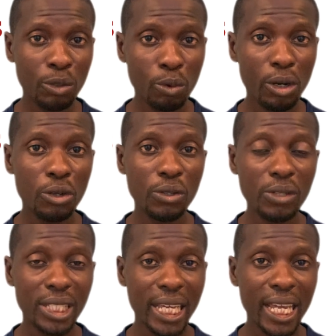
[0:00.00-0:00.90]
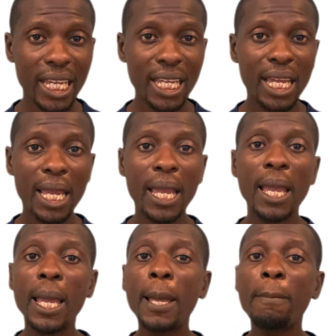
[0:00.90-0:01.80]
we also say
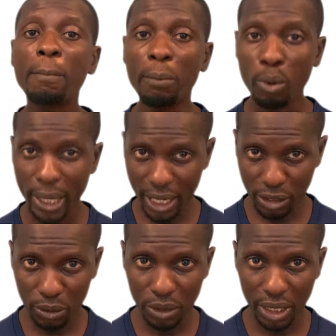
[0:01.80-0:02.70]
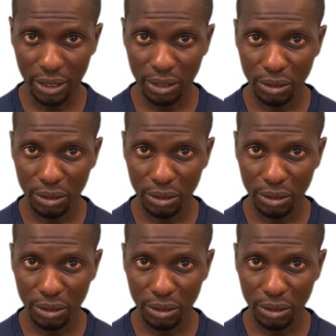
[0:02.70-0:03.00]
buenas noches.